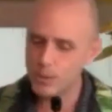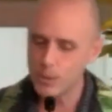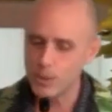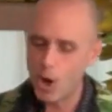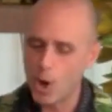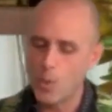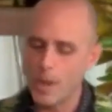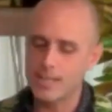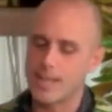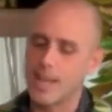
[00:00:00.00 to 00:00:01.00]

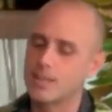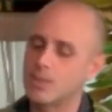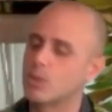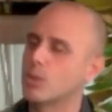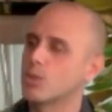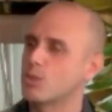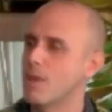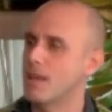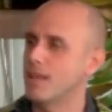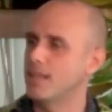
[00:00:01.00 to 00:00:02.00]
awaits answers to
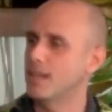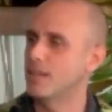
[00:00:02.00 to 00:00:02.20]
many of the